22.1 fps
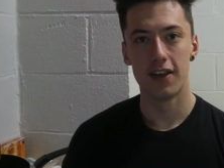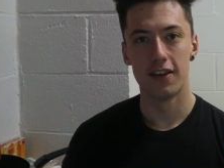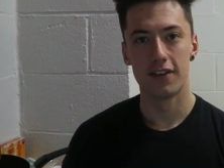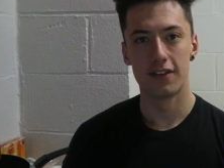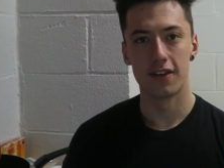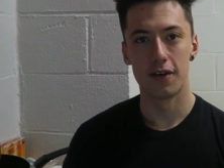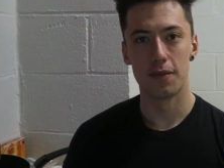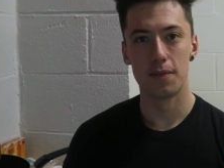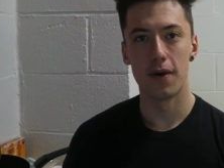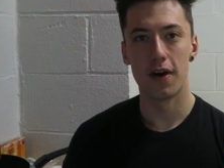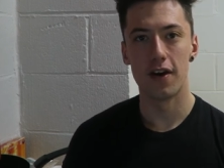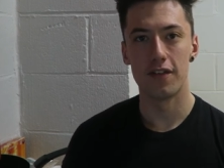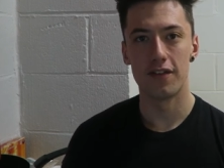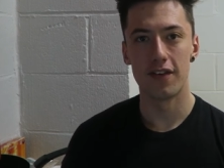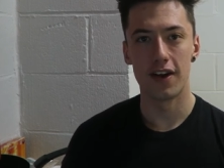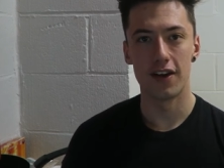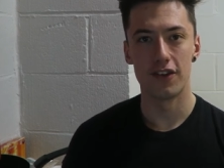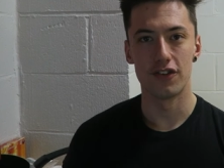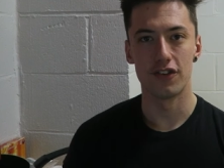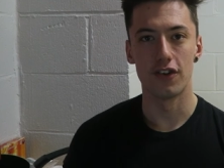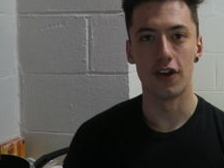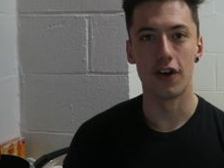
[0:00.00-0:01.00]
So
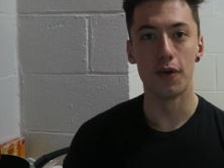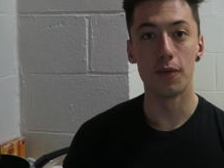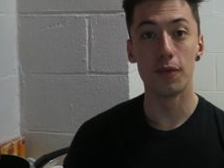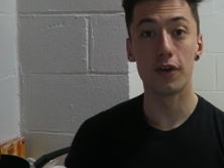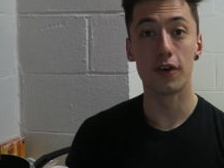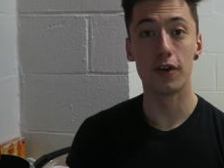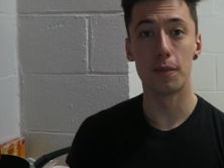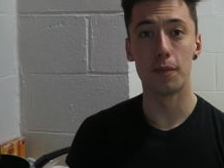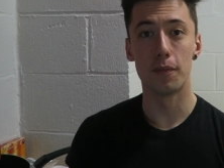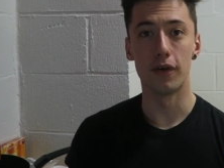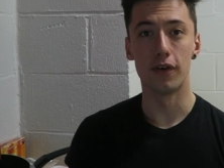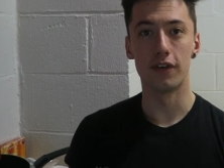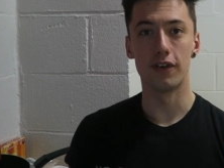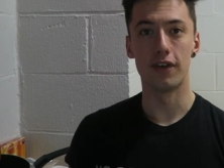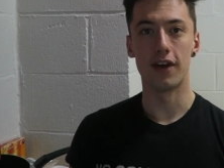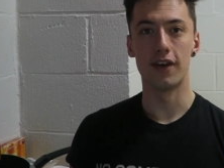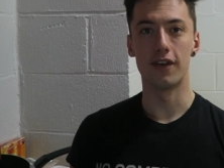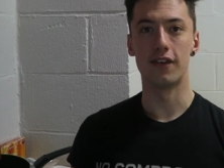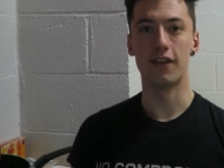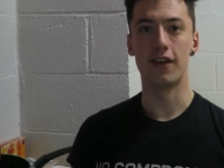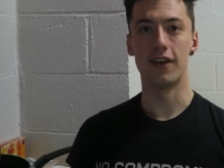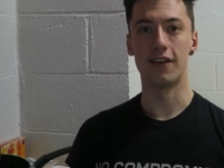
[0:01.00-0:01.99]
motivation I'm going to put
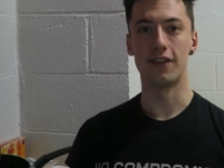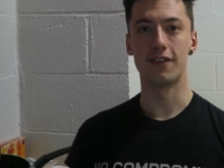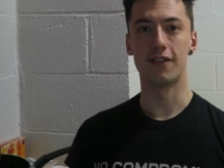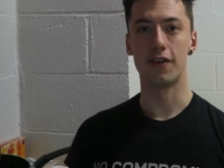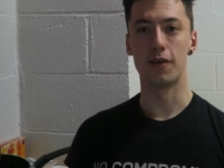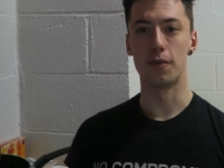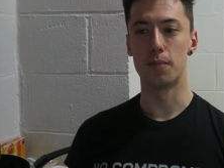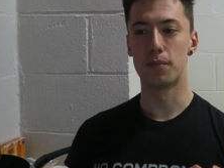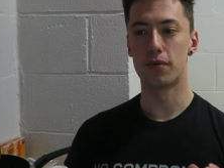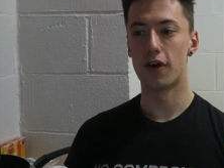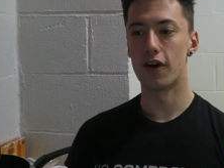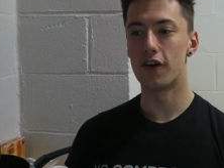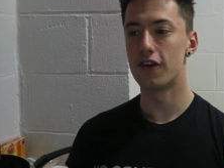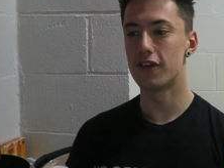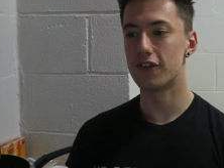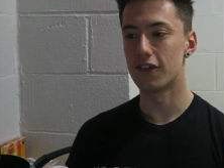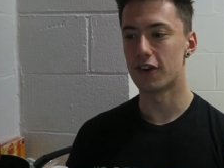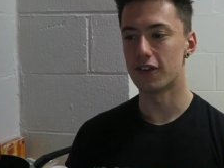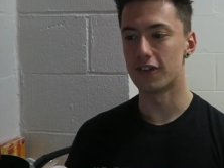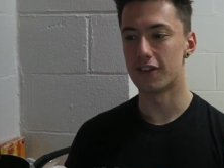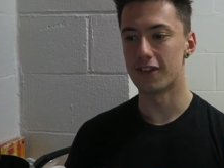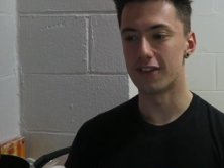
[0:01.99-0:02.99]
down is to
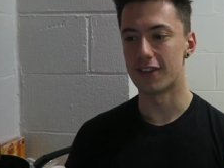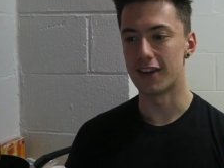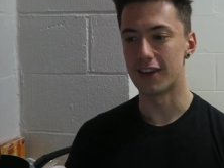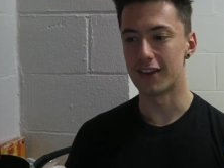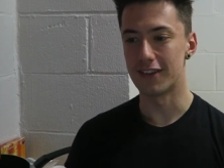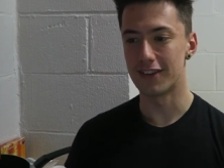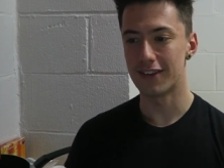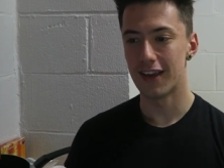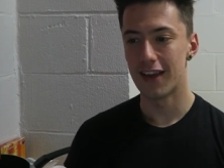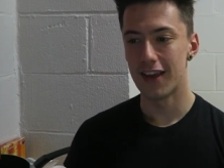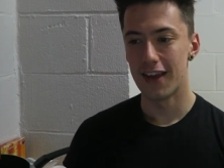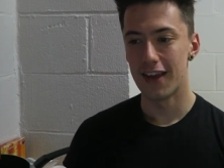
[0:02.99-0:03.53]
prioritizing things.